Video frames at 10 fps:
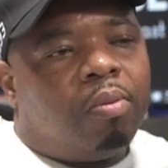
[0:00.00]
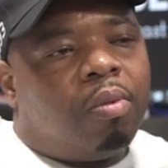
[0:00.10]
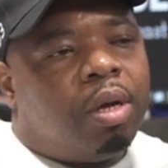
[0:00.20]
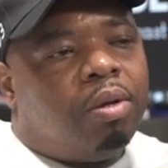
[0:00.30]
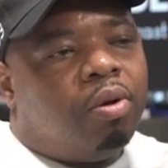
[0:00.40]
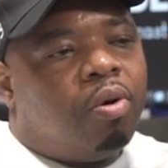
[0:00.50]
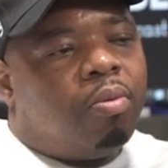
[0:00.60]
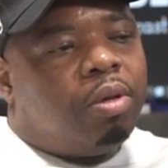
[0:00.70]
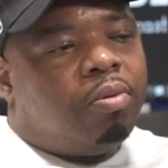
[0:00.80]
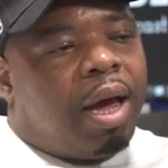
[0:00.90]
Well, you know,
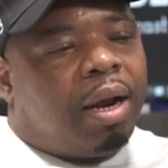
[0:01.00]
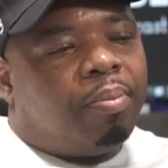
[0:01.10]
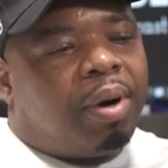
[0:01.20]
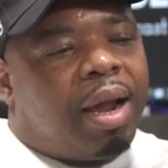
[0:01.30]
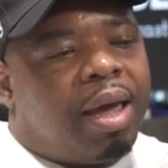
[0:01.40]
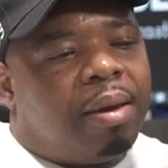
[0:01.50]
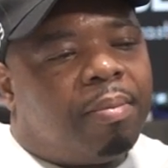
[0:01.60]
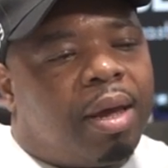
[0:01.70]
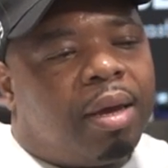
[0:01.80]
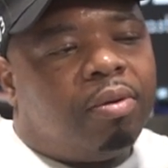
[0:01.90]
when you got a plan,
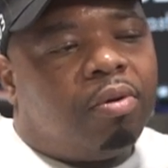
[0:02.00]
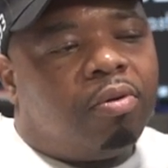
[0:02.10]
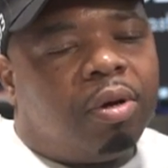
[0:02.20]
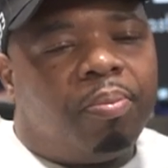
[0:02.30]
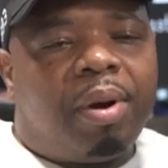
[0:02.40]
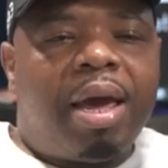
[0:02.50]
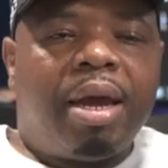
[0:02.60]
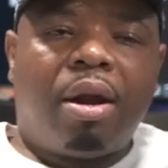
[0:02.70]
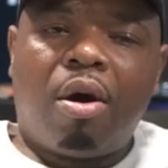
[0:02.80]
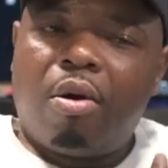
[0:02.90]
man, you know, a
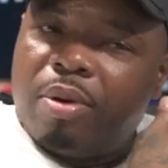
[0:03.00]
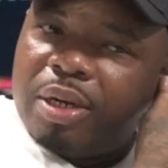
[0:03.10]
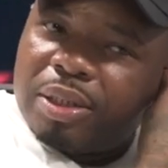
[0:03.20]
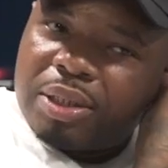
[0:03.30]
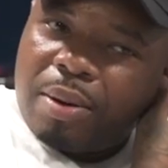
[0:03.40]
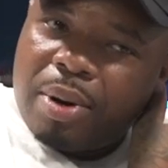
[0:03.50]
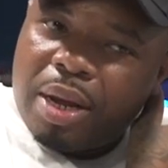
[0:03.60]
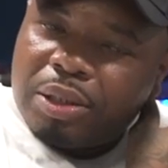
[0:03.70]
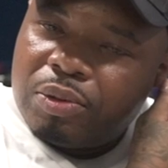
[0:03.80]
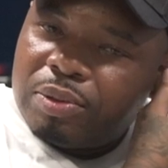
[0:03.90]
plan always something
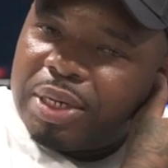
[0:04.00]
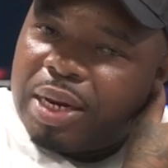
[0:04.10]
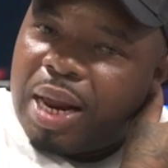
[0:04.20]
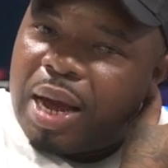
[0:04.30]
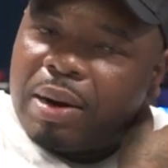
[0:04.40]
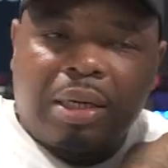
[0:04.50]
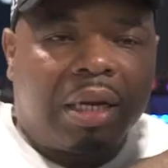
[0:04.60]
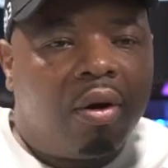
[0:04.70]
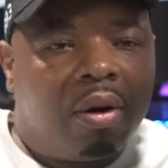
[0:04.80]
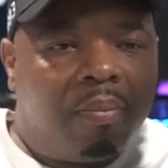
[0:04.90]
that you sit down and
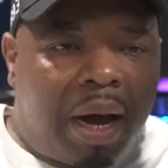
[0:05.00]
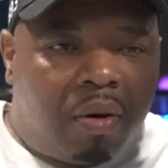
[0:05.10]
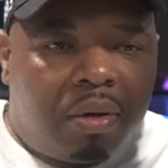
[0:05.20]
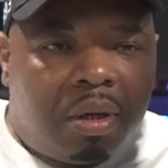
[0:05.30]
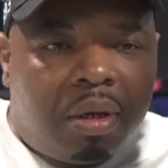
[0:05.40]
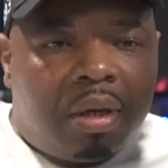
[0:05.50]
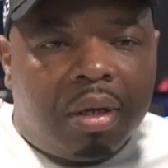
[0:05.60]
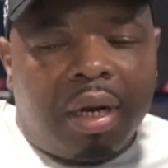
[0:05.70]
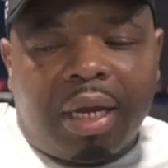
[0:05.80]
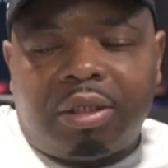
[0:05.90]
thought about,
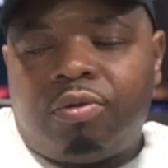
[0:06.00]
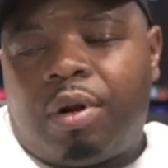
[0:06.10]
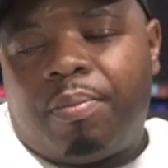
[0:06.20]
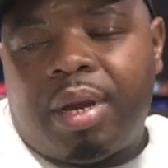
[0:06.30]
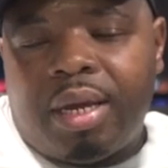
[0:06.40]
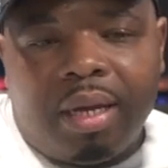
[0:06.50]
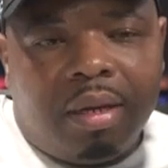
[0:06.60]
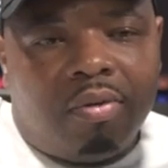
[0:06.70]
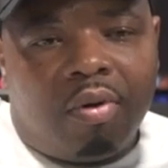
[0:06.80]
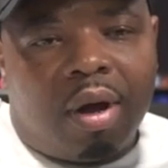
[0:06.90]
that you done
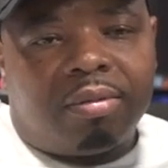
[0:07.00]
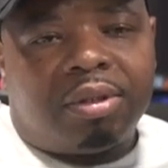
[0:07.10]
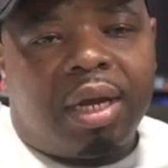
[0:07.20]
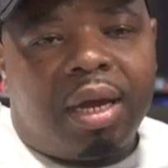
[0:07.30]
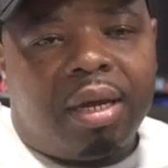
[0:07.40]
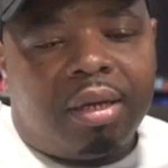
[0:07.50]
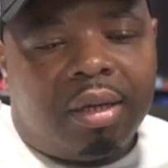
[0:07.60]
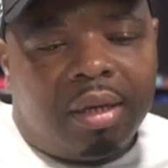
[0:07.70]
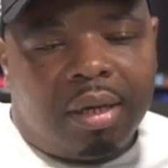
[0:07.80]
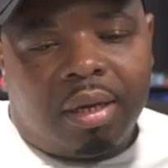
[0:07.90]
made, you know what I'm saying,
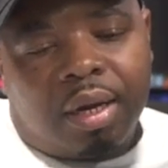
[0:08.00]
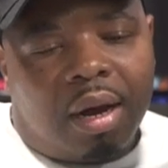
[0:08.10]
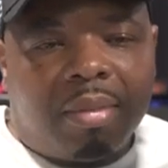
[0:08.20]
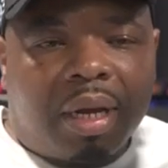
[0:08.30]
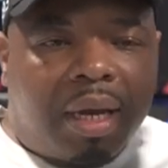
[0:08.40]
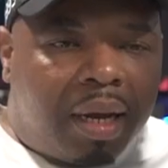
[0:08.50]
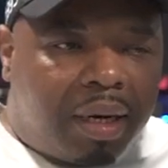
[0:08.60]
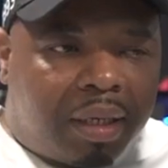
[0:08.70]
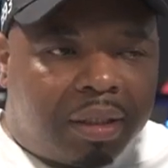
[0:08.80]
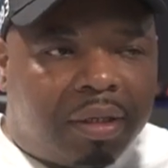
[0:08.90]
come together
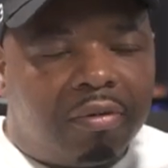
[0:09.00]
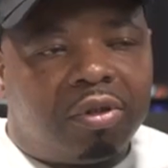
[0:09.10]
and stuff.